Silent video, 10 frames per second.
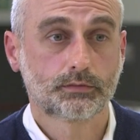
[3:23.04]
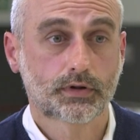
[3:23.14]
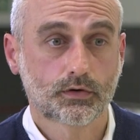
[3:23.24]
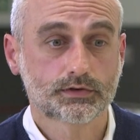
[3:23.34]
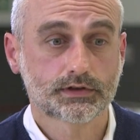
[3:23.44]
the
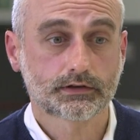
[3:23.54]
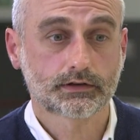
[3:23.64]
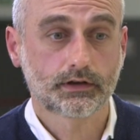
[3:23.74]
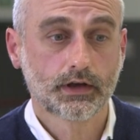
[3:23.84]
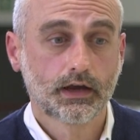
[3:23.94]

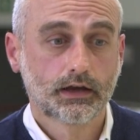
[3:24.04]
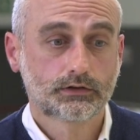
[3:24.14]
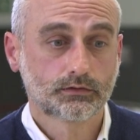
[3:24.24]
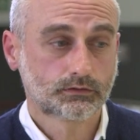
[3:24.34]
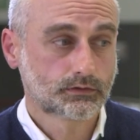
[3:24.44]
project,
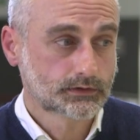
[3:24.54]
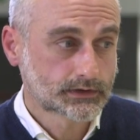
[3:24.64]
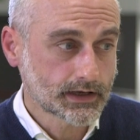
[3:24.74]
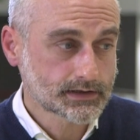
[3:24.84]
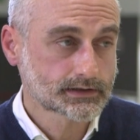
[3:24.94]
to
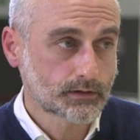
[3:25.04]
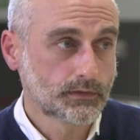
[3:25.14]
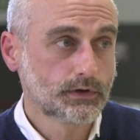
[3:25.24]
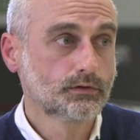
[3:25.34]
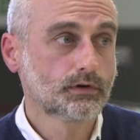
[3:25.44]
test
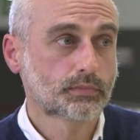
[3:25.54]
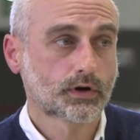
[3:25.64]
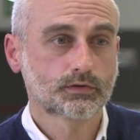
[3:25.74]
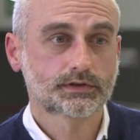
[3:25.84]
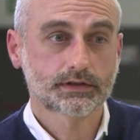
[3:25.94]
some new
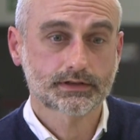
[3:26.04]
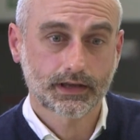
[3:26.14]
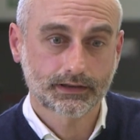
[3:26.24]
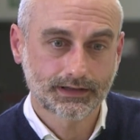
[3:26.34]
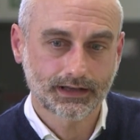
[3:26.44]
approaches
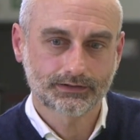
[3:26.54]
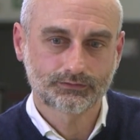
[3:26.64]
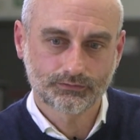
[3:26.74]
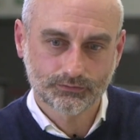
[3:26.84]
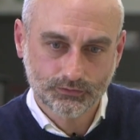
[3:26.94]
and
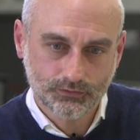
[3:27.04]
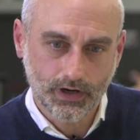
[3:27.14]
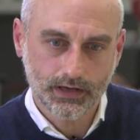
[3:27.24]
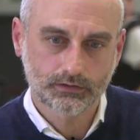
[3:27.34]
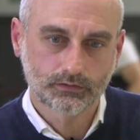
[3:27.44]
then
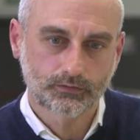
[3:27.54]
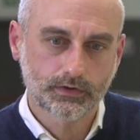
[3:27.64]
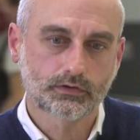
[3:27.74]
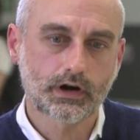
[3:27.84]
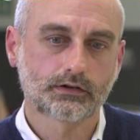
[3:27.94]
try to
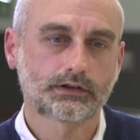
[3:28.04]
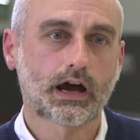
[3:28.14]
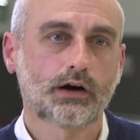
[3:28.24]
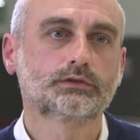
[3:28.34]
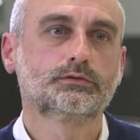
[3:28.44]
figure out
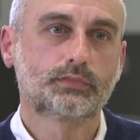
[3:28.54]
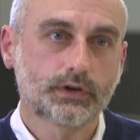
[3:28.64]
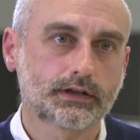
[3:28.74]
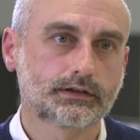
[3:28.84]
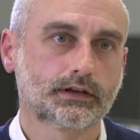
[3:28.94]
how to bring